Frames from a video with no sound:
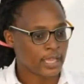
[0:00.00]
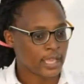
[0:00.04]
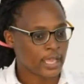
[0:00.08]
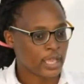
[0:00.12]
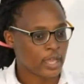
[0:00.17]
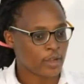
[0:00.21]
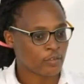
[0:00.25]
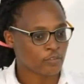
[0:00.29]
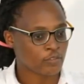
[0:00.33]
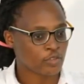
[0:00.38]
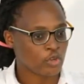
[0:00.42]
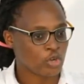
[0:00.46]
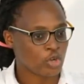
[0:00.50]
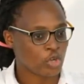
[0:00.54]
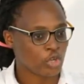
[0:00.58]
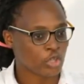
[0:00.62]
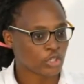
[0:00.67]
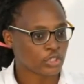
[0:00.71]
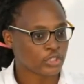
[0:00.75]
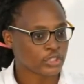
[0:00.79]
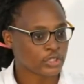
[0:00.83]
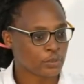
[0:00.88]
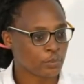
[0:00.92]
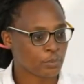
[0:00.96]
I have
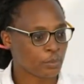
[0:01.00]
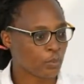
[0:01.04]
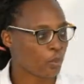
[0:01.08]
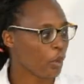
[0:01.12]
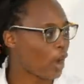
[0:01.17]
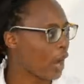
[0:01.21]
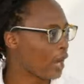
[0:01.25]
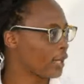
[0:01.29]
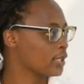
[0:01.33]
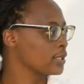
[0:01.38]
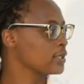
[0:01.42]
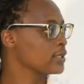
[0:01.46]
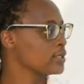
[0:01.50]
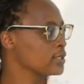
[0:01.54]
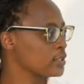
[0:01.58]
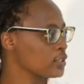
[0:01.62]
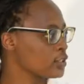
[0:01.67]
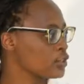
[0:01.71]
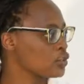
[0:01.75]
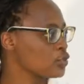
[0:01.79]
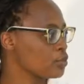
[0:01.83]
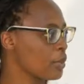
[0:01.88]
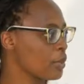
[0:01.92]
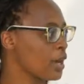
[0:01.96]
not
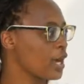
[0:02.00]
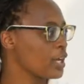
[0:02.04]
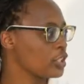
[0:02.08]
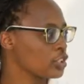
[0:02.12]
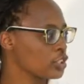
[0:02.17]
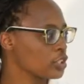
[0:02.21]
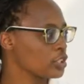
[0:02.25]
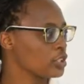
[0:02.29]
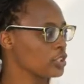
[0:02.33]
practiced as much